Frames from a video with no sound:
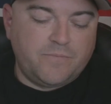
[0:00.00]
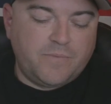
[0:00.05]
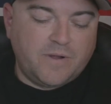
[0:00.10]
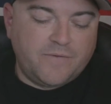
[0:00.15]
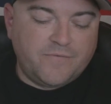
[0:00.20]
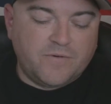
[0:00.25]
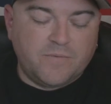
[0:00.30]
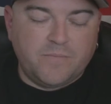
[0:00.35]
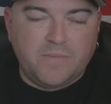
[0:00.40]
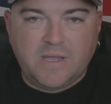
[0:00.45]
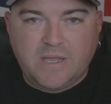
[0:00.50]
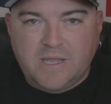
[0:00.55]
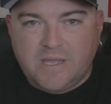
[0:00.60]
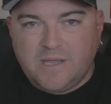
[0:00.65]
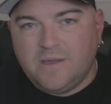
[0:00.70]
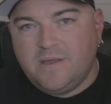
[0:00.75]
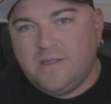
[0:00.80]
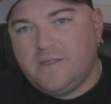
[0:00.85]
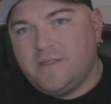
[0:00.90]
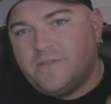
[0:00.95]
But for
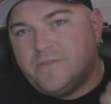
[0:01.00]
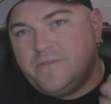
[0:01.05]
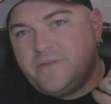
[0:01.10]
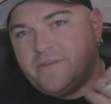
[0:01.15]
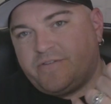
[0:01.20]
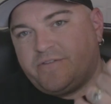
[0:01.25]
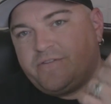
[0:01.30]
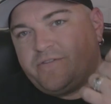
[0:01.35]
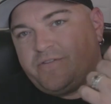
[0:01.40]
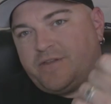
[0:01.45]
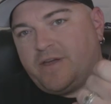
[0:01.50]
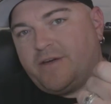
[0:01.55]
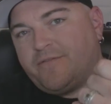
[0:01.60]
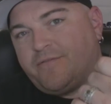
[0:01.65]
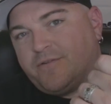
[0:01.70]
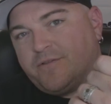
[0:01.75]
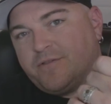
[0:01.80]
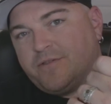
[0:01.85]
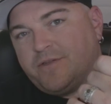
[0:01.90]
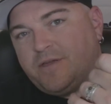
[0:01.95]
me, this is
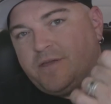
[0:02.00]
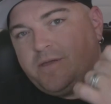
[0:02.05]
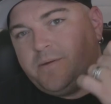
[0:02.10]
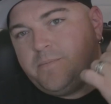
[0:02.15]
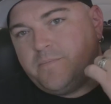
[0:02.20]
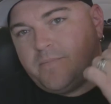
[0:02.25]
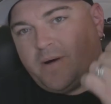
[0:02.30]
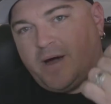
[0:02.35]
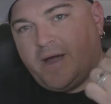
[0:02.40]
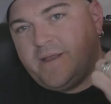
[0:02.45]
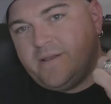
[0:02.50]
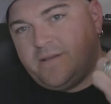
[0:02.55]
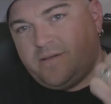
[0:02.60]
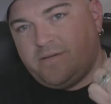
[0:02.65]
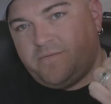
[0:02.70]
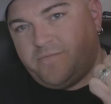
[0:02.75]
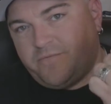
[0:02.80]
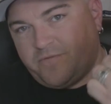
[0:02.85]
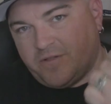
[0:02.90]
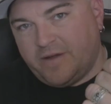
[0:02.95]
definitely my
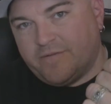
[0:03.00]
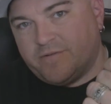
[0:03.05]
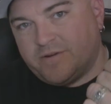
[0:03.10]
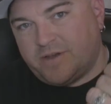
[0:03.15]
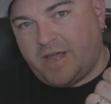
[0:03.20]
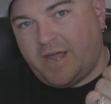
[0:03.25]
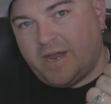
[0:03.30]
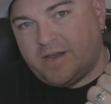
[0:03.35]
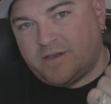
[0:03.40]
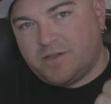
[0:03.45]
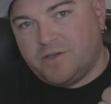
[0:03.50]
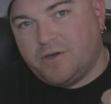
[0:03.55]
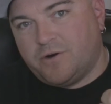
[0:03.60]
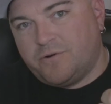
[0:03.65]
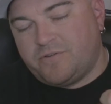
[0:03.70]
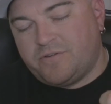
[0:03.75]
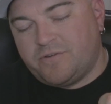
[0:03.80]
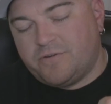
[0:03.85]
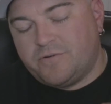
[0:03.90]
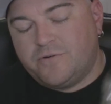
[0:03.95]
flavor tank to
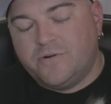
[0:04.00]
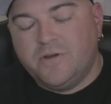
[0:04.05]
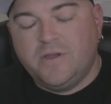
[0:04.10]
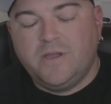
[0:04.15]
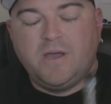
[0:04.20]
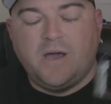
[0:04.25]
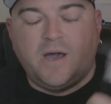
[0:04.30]
go to